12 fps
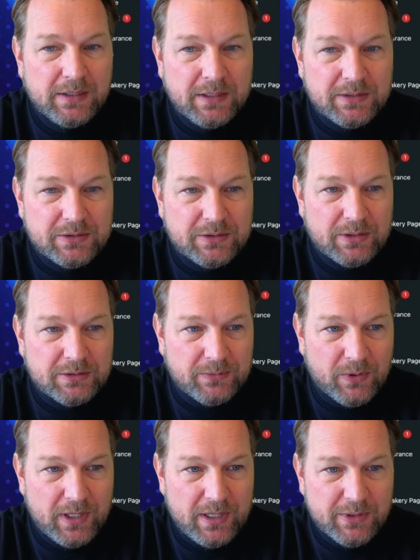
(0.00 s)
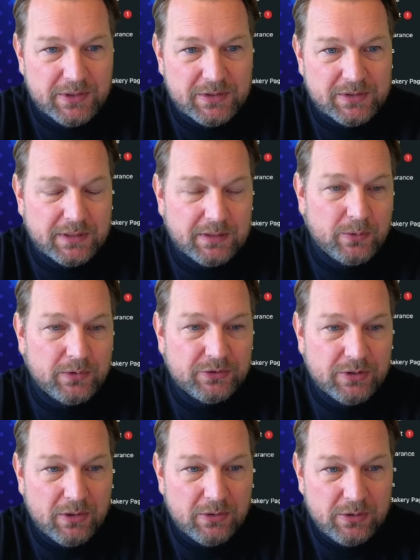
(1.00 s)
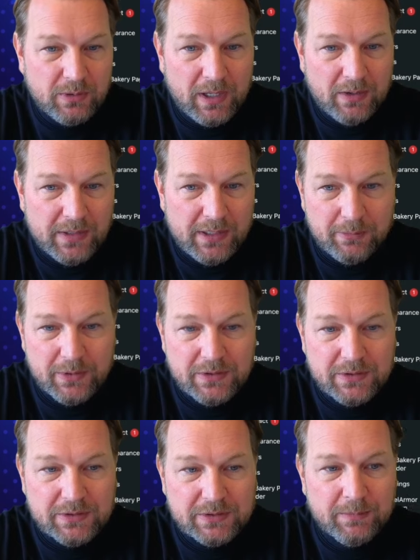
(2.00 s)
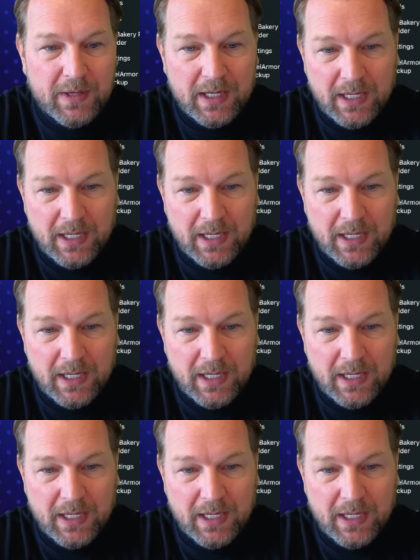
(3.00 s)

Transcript: You can search for images and it will show you all the images.